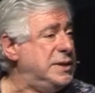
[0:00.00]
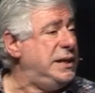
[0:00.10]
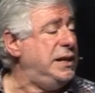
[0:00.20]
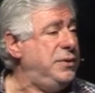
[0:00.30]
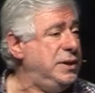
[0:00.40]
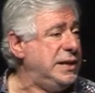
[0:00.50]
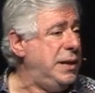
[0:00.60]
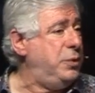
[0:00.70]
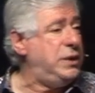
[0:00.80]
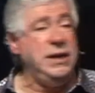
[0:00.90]
is another
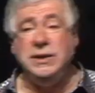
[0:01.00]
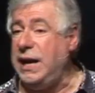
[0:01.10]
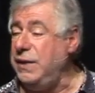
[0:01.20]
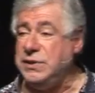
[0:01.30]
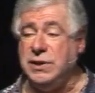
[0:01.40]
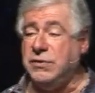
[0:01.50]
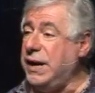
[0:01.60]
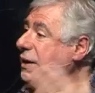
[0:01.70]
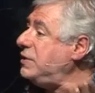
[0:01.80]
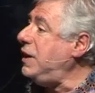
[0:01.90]
example. King David's a
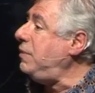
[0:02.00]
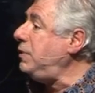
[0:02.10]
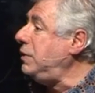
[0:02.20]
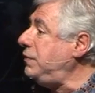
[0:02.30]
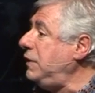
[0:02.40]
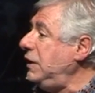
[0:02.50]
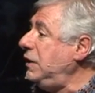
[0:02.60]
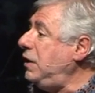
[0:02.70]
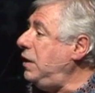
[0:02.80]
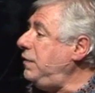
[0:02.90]
great example of
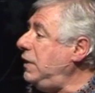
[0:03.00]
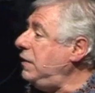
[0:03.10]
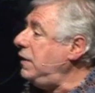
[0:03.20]
a